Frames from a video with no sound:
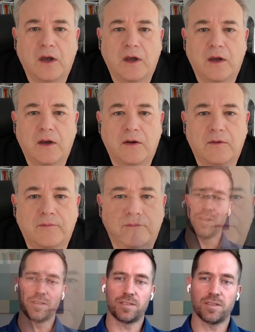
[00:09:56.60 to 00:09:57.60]
How
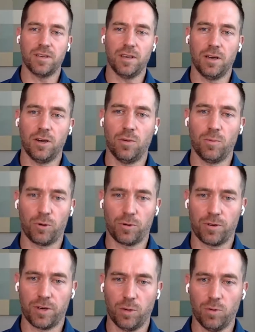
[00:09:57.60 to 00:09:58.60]
does a
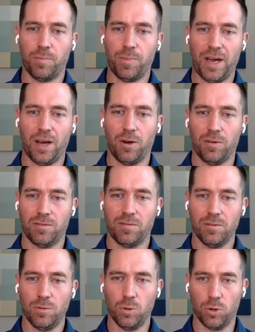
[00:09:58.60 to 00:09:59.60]
homeowner go about
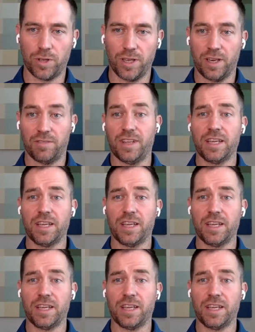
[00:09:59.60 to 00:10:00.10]
looking,